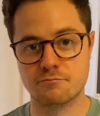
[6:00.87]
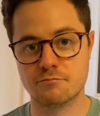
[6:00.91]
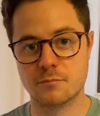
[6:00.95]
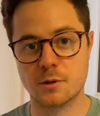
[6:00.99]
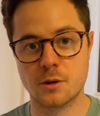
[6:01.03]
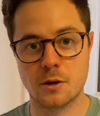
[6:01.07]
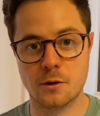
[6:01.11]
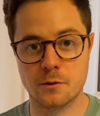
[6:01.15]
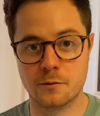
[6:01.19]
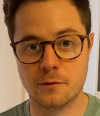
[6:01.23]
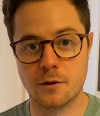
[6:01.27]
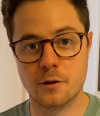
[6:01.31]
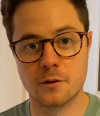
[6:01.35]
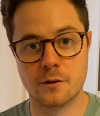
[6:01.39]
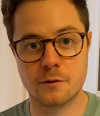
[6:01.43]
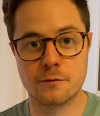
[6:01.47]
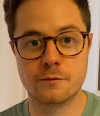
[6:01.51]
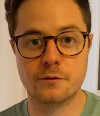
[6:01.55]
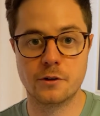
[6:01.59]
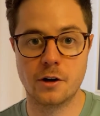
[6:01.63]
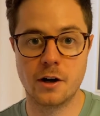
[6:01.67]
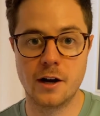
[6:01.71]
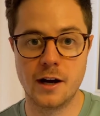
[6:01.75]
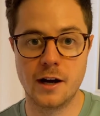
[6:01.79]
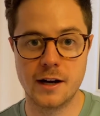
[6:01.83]
on a
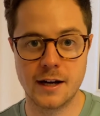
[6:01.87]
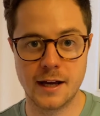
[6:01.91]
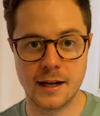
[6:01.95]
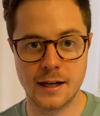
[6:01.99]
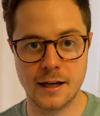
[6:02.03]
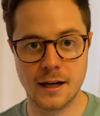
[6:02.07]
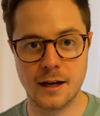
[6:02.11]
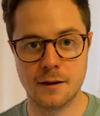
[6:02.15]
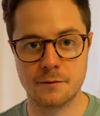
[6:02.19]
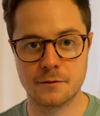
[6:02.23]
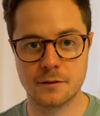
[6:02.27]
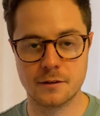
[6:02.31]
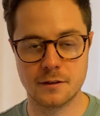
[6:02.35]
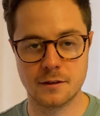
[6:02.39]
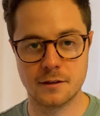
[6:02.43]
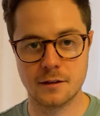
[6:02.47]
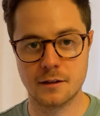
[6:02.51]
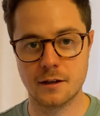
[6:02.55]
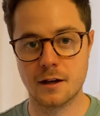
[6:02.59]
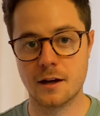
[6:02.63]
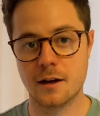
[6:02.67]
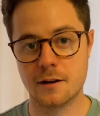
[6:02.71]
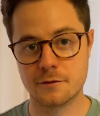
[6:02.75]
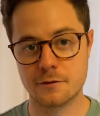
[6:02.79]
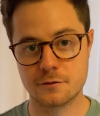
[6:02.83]
Friday
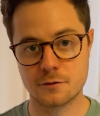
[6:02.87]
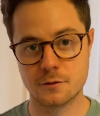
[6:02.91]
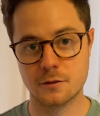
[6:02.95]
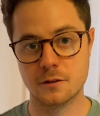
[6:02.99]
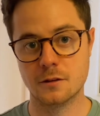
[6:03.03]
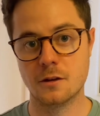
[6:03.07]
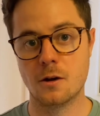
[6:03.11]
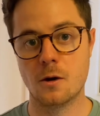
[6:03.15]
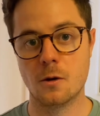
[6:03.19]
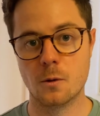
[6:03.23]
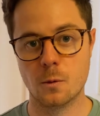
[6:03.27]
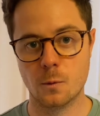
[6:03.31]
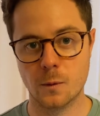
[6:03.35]
after a long